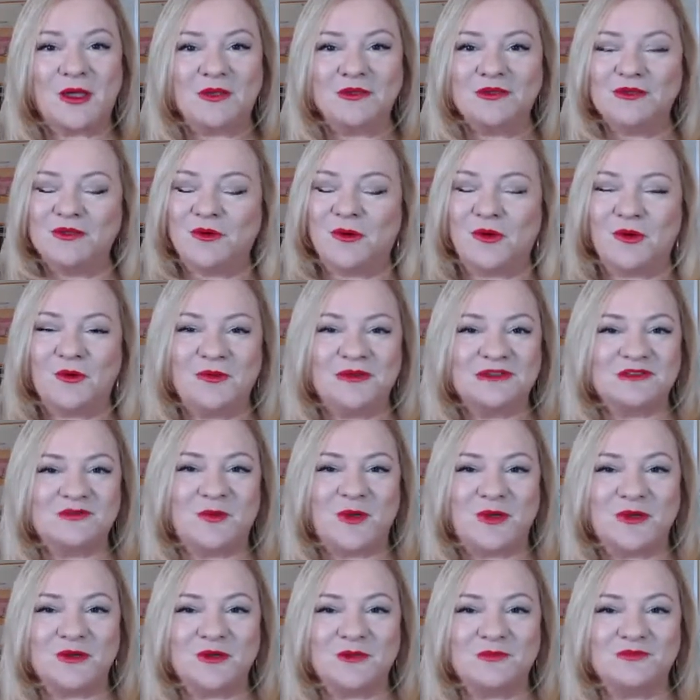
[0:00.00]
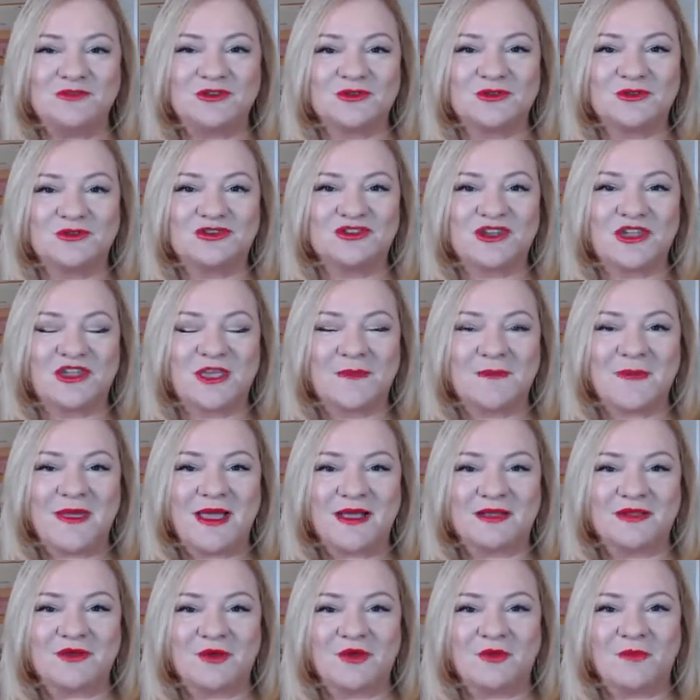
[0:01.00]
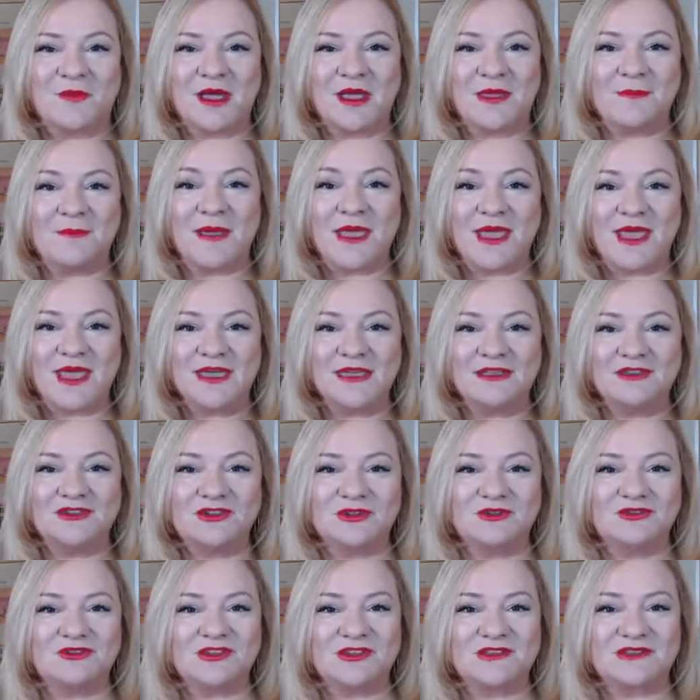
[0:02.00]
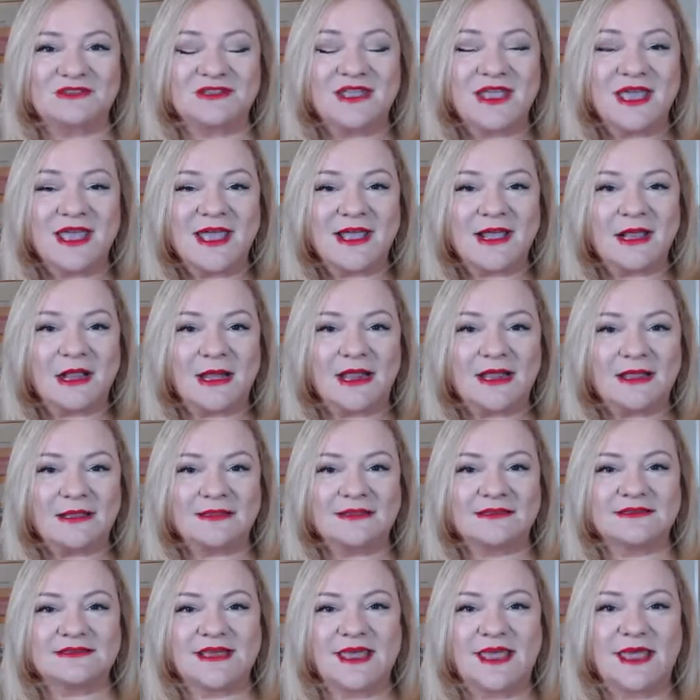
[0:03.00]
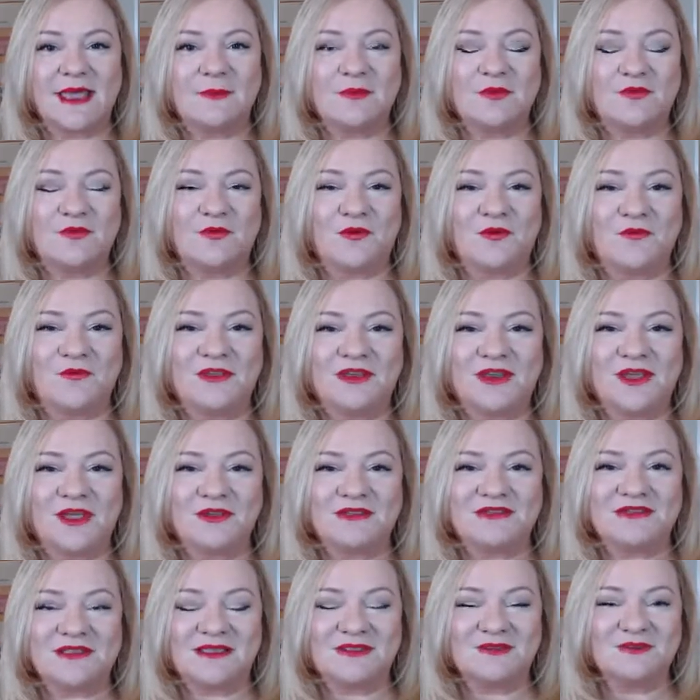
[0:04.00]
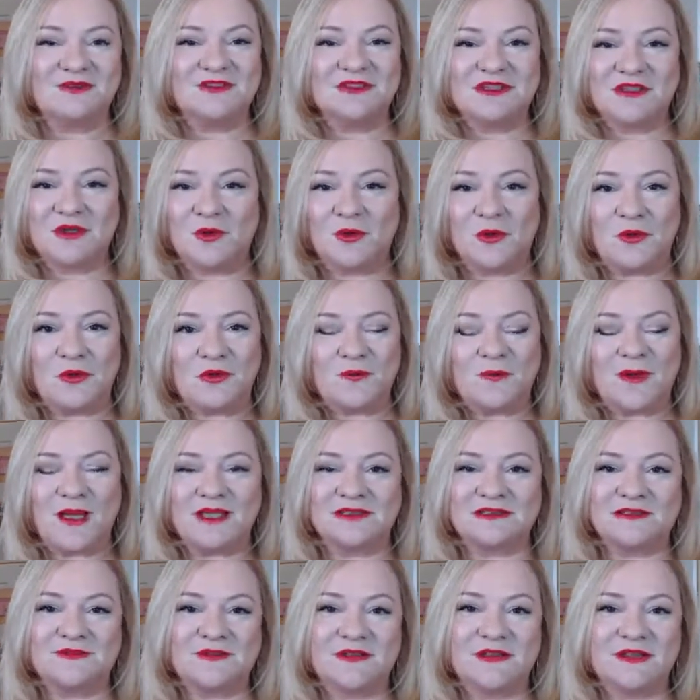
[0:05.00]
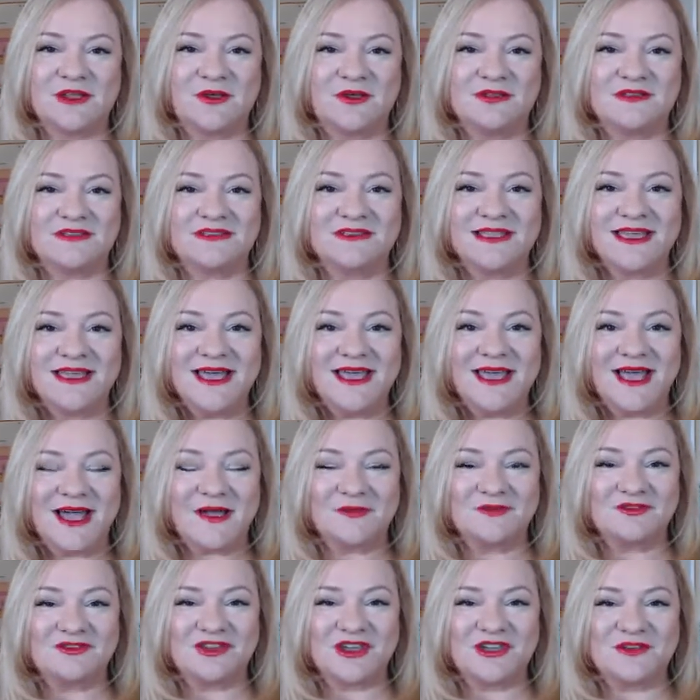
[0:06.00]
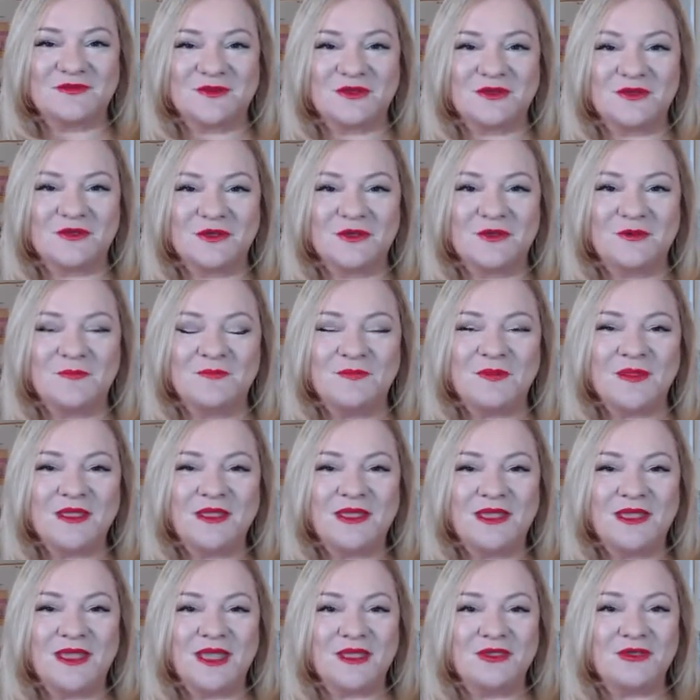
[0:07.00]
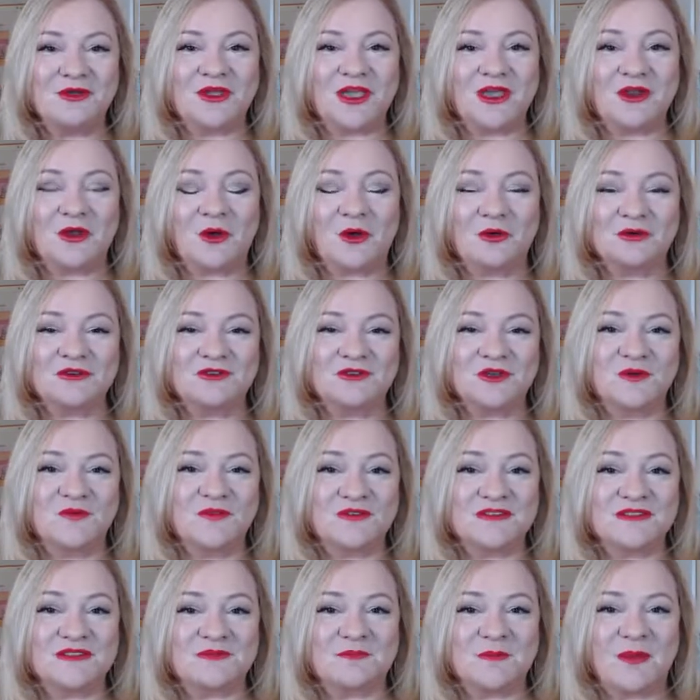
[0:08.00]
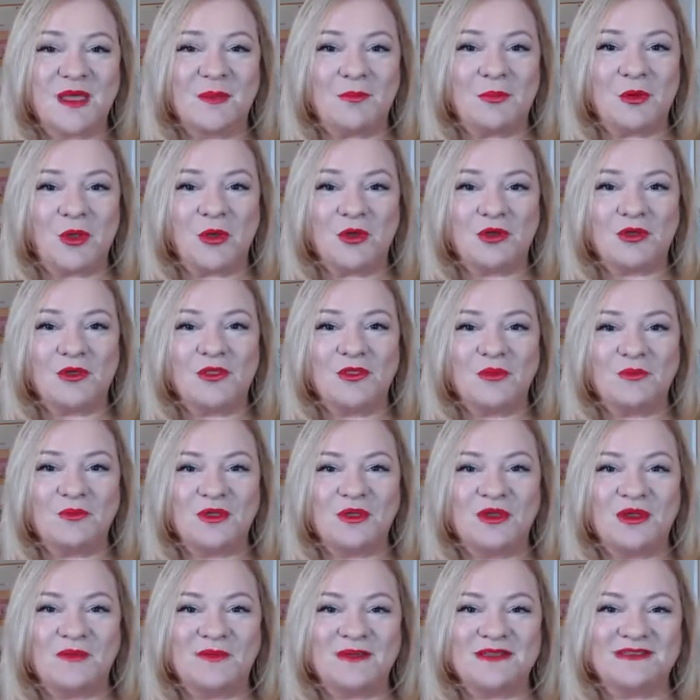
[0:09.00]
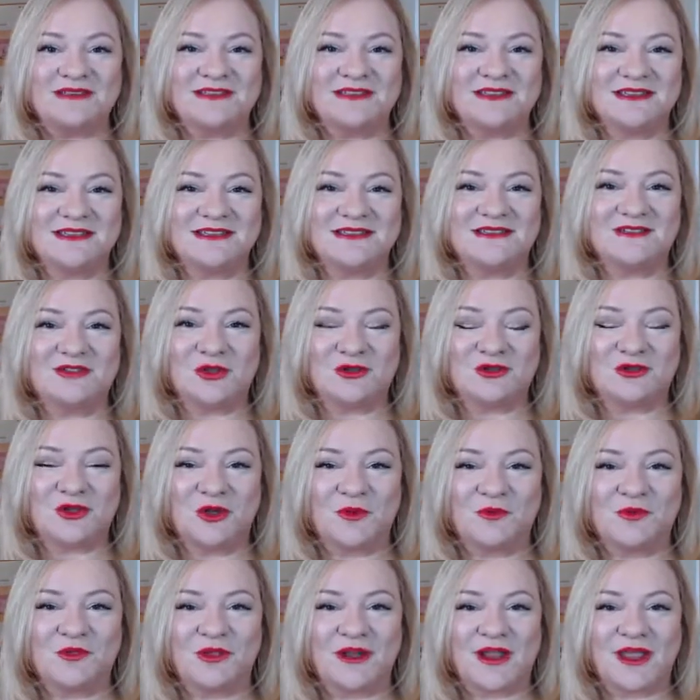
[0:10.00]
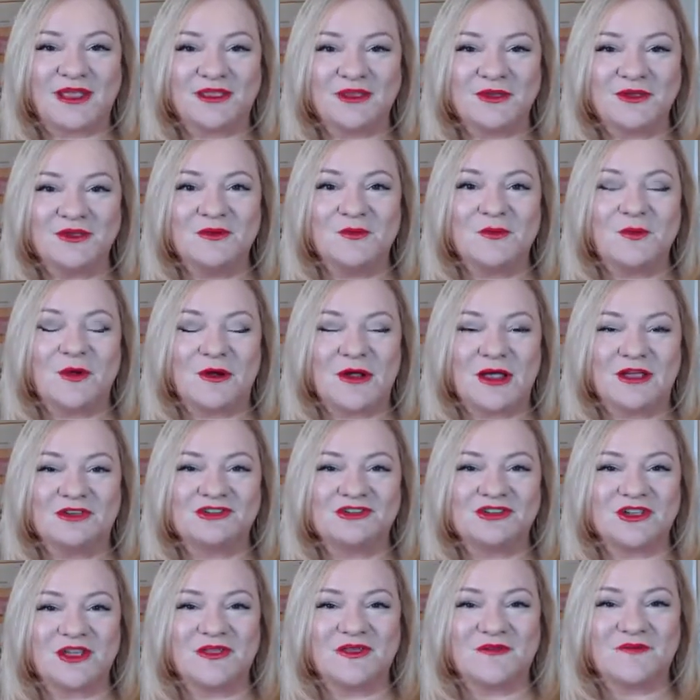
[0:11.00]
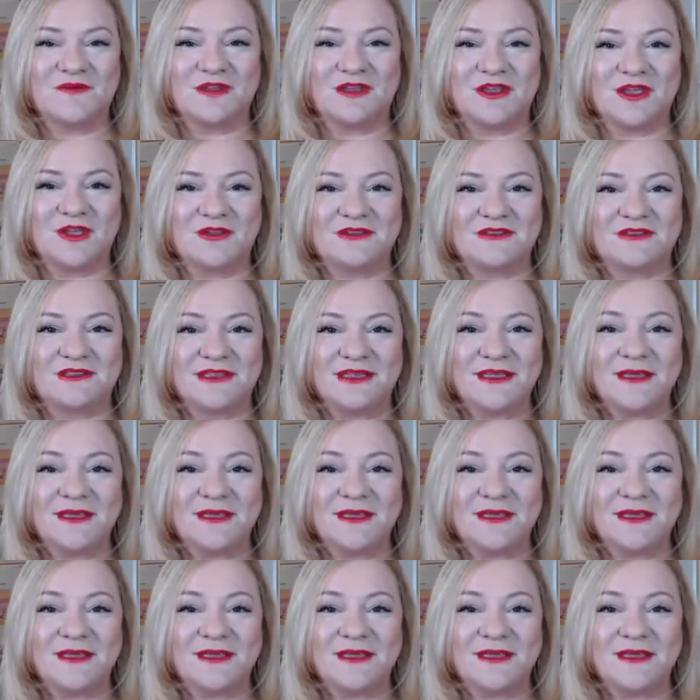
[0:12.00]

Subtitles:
You're always welcome to check them out on my page. You just click the tab for videos and you'll see all the past videos I've shared with you. You can also visit my blog, thebeautybusiness.com.au, where I share the videos.